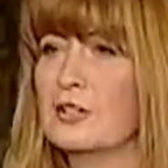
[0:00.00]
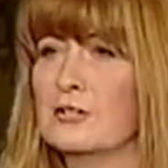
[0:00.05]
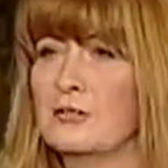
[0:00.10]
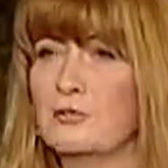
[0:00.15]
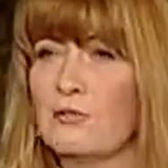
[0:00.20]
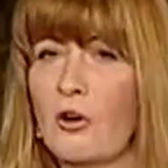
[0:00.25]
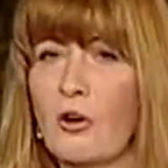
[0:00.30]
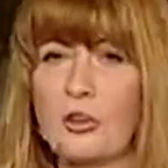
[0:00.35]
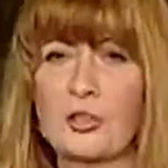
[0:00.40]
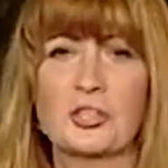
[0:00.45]

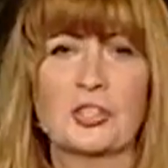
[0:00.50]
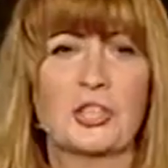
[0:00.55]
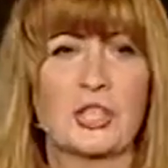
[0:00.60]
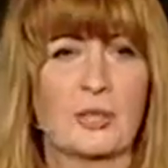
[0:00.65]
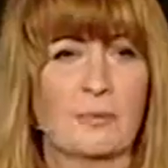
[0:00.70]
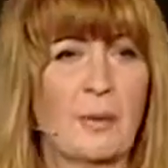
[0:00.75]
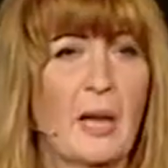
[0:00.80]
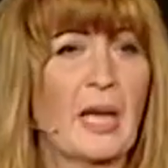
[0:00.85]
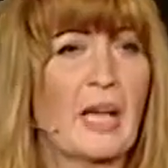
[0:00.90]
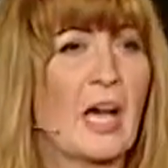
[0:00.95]

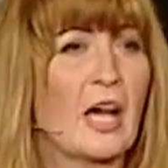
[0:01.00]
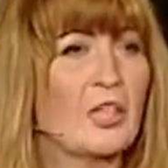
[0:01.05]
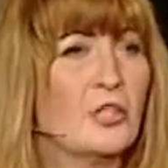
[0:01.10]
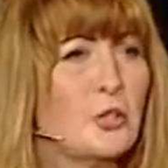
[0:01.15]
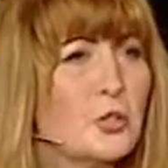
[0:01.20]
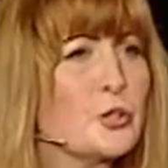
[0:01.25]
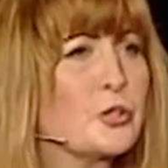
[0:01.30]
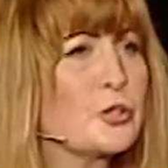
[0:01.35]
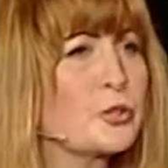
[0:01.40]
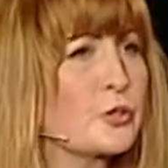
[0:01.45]
worship, and I
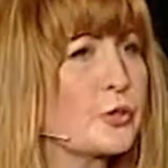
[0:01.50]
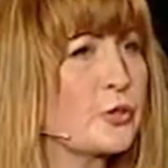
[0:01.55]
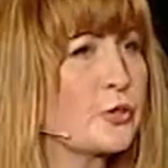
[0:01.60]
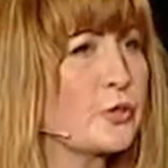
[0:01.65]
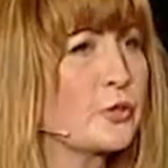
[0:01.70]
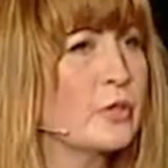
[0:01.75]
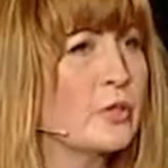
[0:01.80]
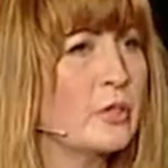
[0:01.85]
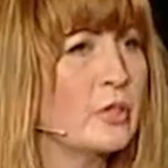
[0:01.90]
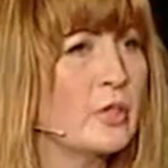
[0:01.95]
used
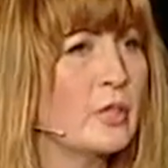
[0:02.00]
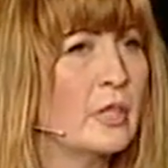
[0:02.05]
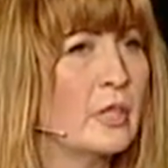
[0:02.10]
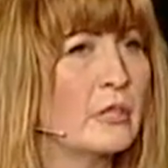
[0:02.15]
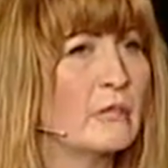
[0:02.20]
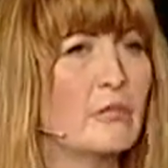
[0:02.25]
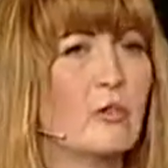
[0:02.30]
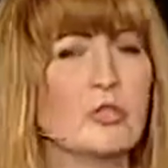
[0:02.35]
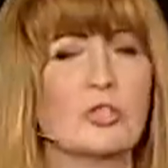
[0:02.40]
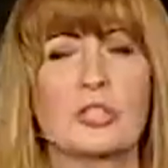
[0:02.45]
to
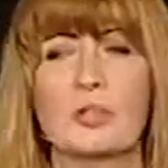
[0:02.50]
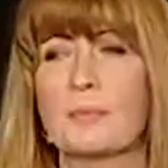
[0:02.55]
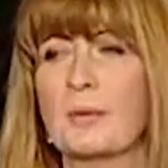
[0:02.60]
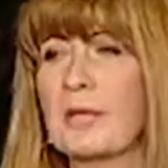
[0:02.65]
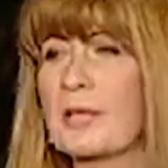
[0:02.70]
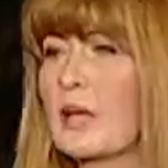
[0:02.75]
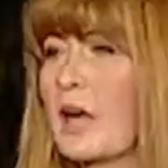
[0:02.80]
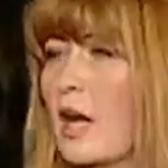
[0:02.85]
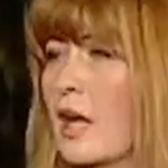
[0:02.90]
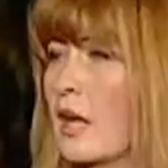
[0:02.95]
worship a
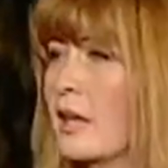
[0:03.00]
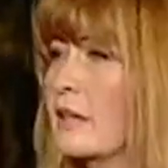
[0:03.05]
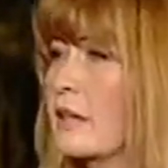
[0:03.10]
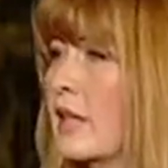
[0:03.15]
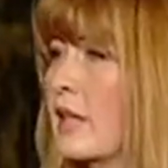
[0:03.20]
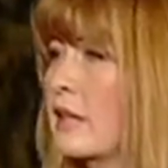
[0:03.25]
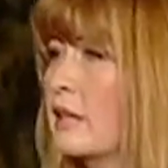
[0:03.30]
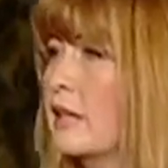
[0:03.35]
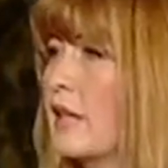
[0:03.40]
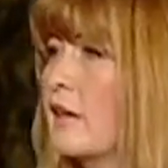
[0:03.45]
God
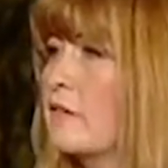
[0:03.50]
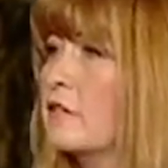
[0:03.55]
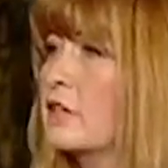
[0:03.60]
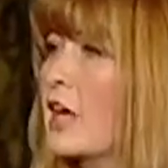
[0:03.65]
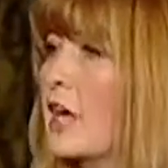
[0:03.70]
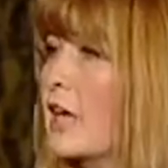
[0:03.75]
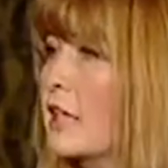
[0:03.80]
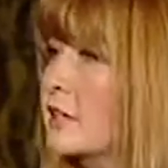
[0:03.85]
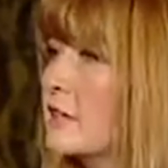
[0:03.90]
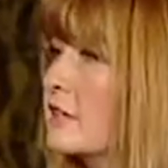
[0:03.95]
that never
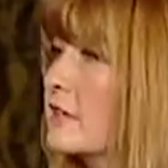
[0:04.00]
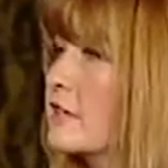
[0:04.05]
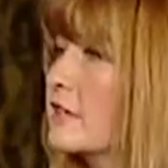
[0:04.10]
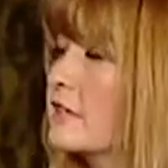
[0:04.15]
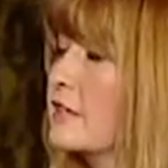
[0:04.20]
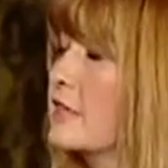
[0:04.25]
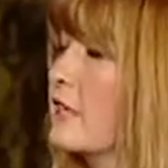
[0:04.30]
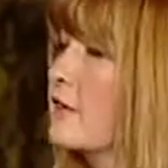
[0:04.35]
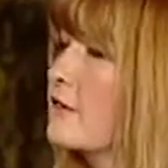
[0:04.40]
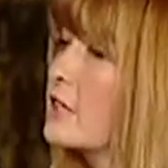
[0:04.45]

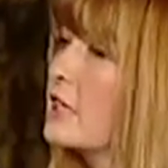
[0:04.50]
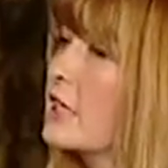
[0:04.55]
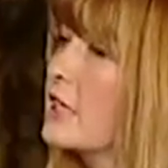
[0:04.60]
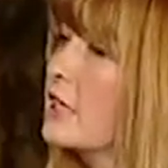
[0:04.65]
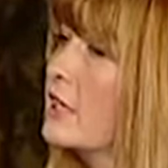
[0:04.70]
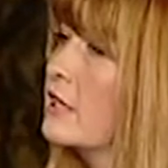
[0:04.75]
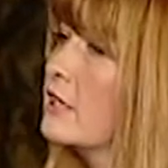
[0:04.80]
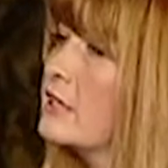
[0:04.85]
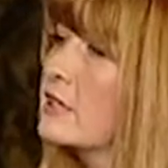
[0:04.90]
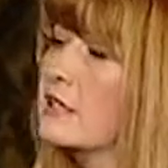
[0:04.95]
answers, never
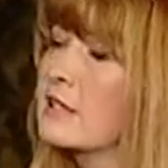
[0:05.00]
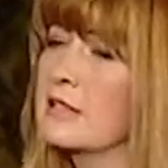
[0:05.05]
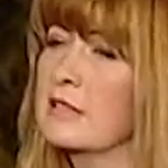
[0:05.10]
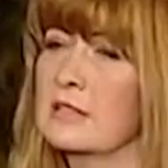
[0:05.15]
hears,